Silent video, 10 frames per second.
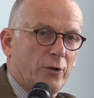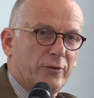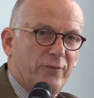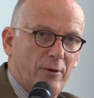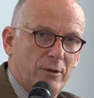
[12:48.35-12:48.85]

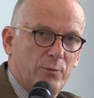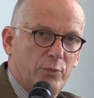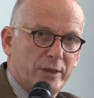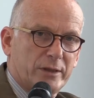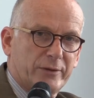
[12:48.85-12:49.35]
the very
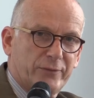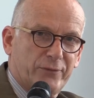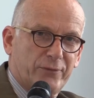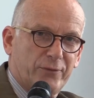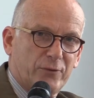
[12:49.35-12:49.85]
impressive
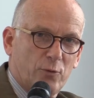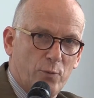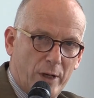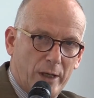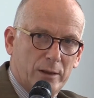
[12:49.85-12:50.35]

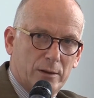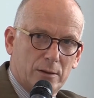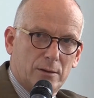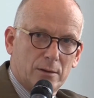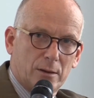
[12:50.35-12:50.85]

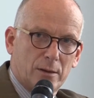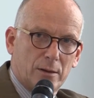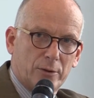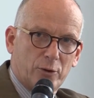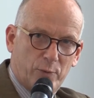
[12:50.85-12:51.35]
combined
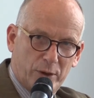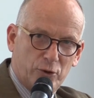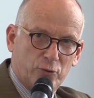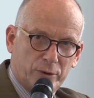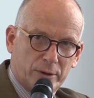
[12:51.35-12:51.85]

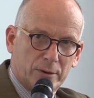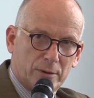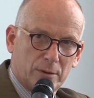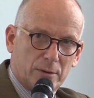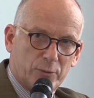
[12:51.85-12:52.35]
European
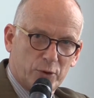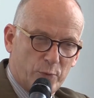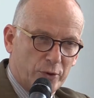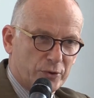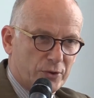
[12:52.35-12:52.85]
Union
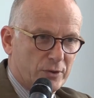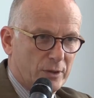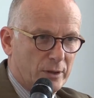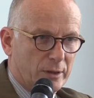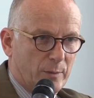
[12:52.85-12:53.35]
response
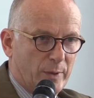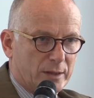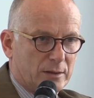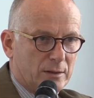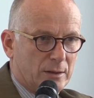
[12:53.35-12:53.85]

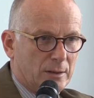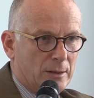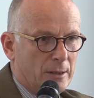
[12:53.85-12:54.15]
capacity,